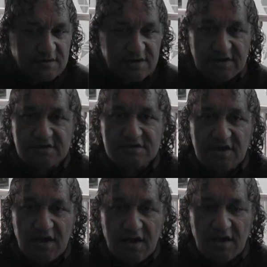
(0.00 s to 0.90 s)

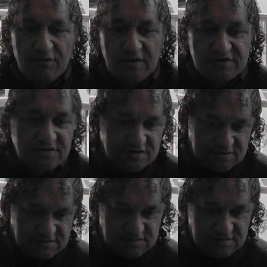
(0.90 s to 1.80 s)
that we just
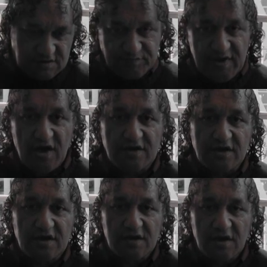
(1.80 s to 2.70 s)
got behind
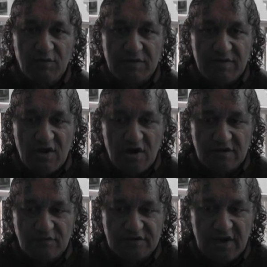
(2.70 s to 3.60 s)
a week
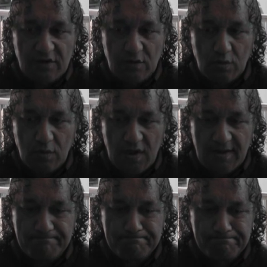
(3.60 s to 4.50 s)
behind with our
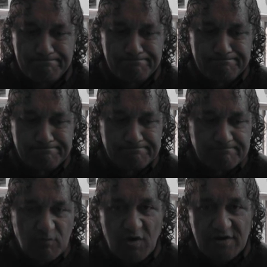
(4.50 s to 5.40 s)

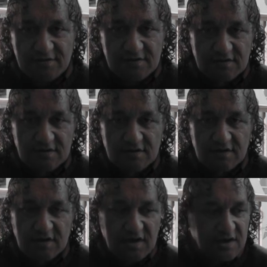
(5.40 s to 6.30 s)
warrant,
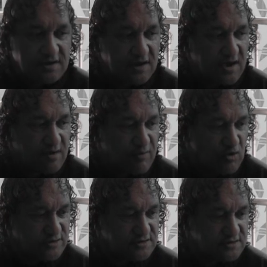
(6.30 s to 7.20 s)
and our
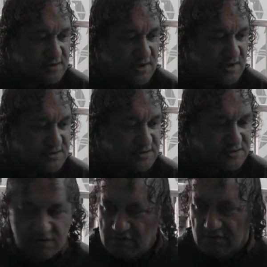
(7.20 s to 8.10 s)
boys are
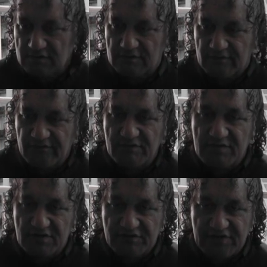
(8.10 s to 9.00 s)
still
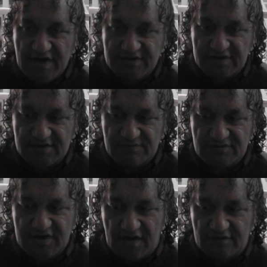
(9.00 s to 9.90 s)
familiarising
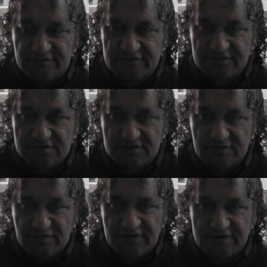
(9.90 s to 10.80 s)
themselves
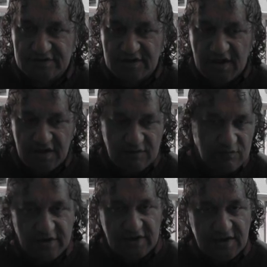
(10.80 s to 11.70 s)
with the
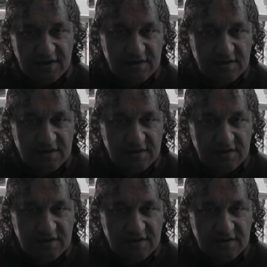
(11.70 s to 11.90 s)
wording